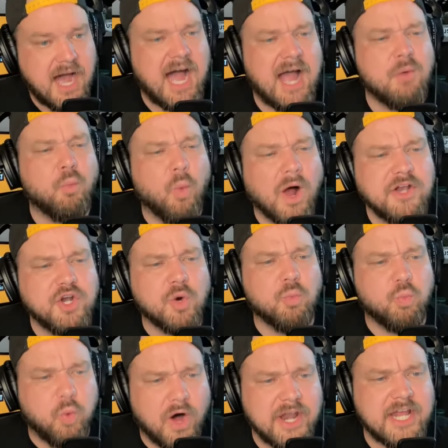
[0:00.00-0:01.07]
I wonder
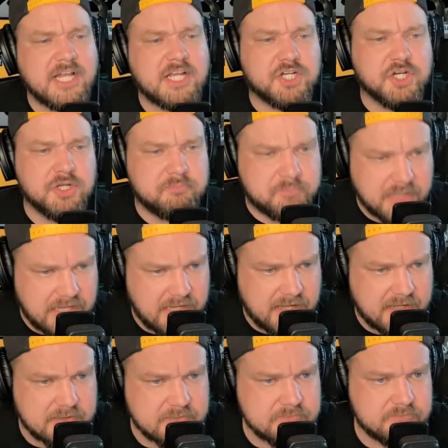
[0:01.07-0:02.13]
what it could
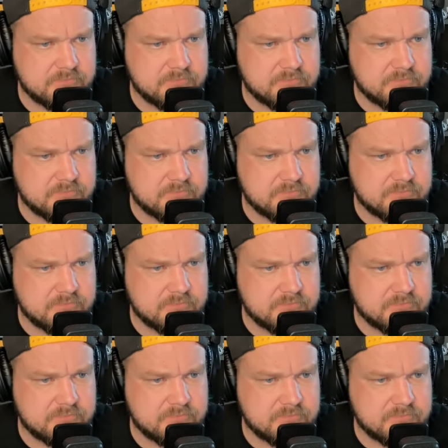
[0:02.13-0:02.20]
be.